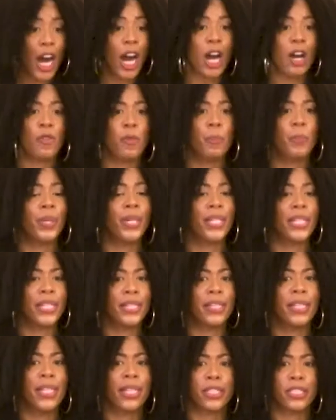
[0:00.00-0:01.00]
of
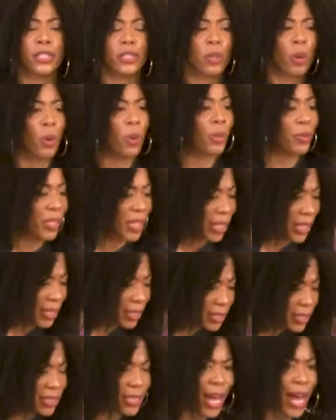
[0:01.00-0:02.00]
putting this on the
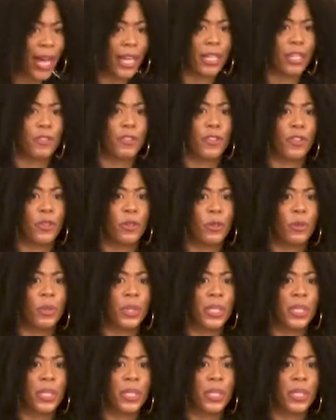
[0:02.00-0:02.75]
inside of you